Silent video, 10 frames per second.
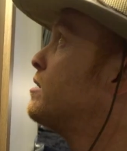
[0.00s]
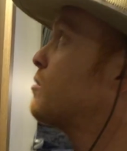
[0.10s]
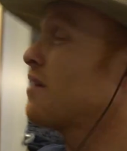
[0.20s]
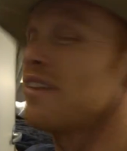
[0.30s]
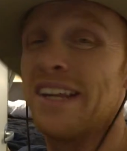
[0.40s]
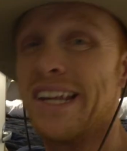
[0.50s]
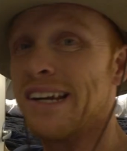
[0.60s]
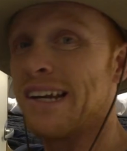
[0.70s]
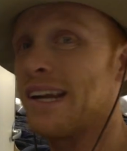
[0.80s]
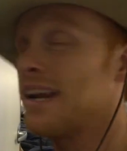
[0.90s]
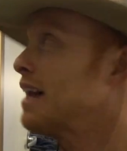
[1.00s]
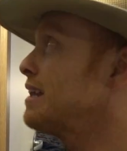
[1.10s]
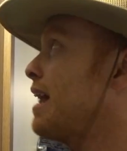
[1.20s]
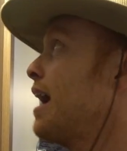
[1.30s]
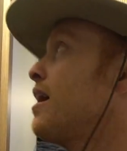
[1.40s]
We haven't needed it a
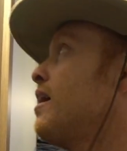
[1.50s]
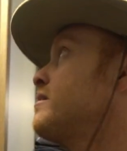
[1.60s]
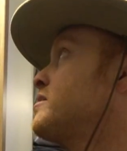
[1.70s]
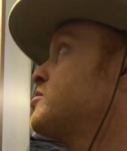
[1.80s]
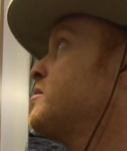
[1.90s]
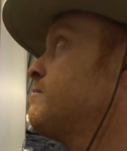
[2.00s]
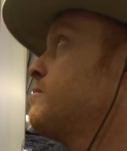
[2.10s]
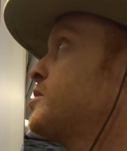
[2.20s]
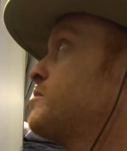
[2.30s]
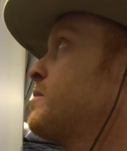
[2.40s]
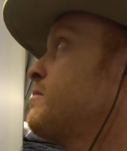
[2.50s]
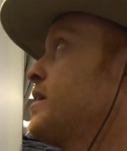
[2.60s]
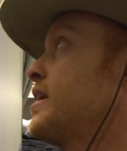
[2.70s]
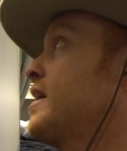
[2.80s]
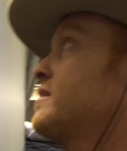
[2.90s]
lot on this trip, which has been
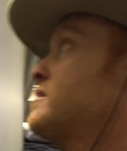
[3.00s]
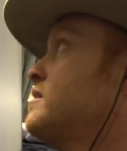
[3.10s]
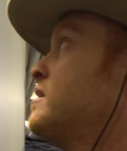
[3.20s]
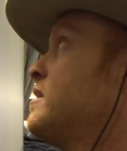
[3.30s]
really nice.